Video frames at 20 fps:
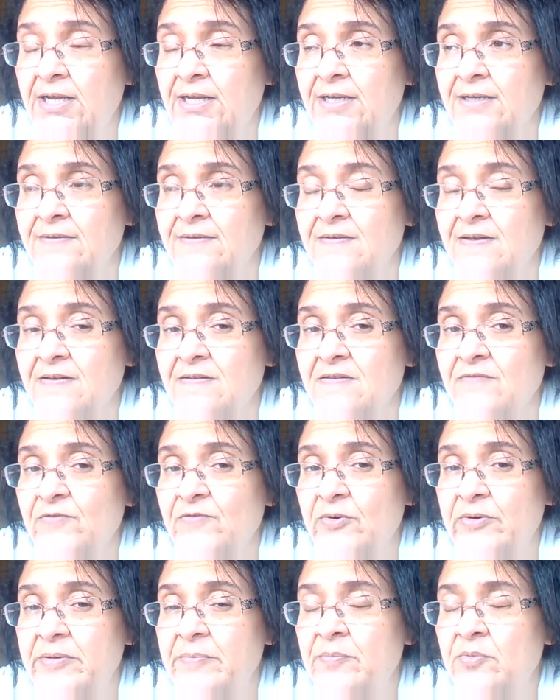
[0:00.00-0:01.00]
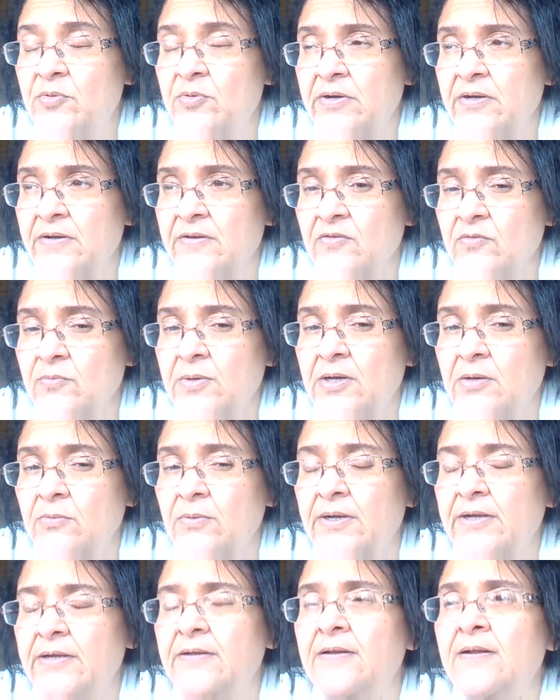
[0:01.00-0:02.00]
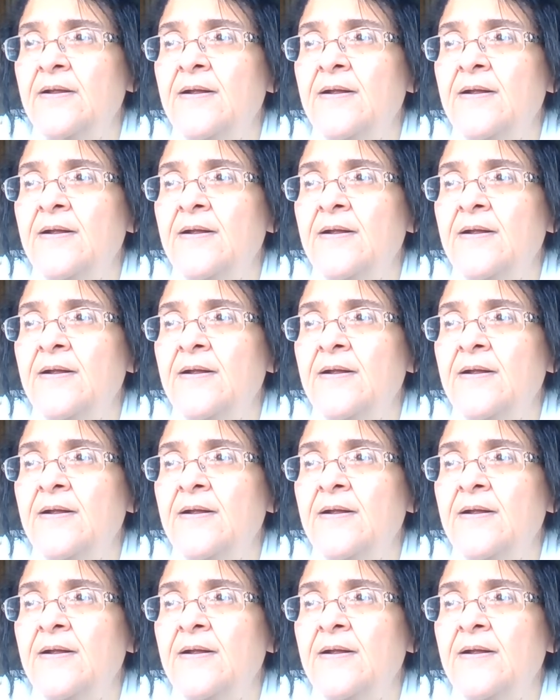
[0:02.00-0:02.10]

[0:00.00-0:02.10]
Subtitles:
because that's very important as well, right?